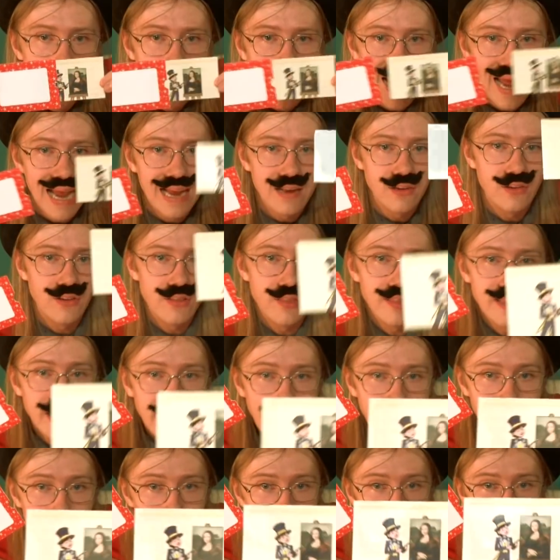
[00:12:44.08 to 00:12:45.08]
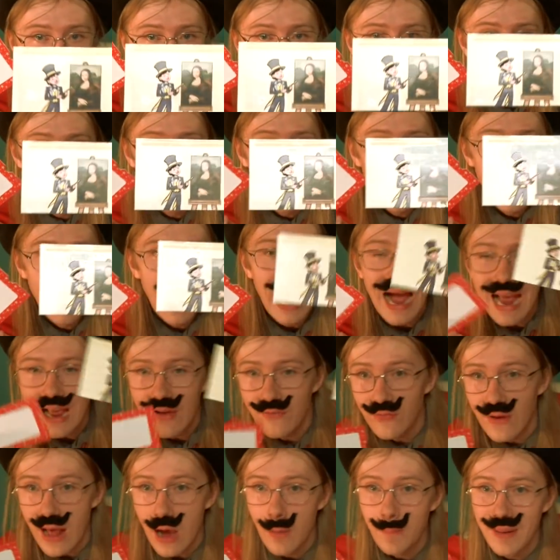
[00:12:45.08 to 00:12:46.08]
paint the image. I
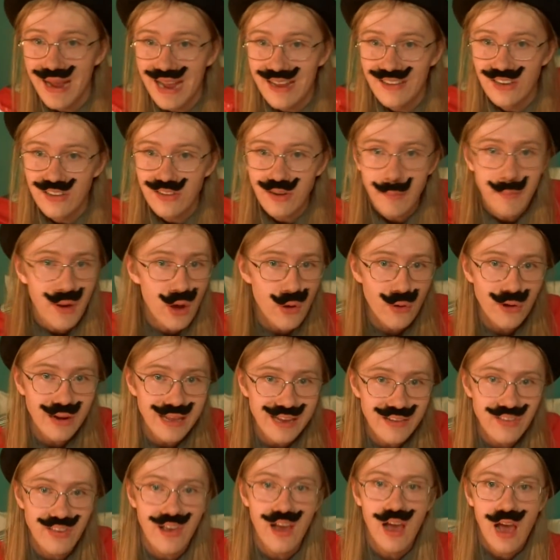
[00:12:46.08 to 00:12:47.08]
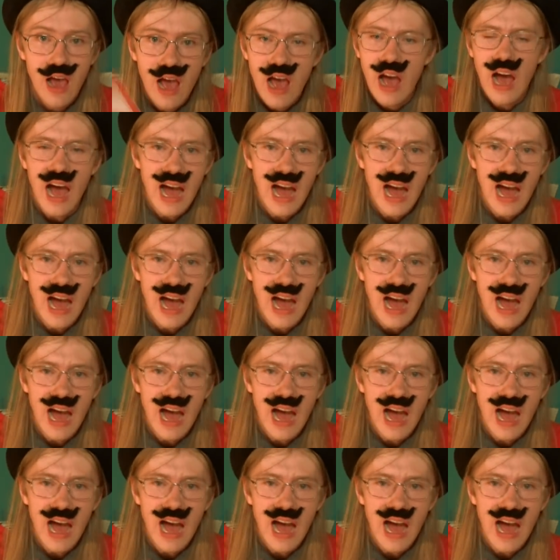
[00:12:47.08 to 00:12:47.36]
have now painted the Mona Lisa